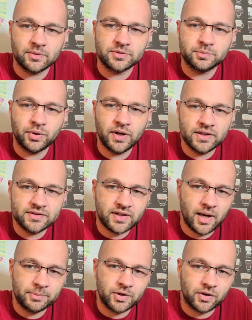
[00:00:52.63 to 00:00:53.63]
I was pretty
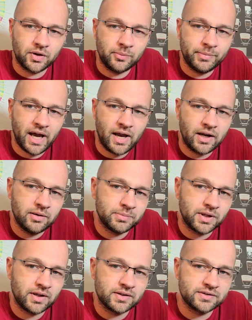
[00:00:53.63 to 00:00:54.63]
skeptical about it
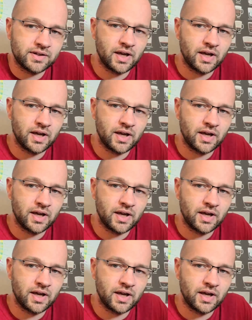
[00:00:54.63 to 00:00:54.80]
because